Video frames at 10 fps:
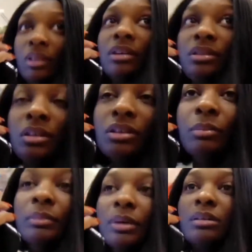Yes, can you
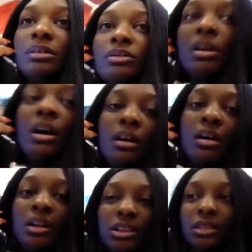put me on the do not
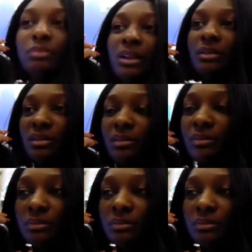call list, please?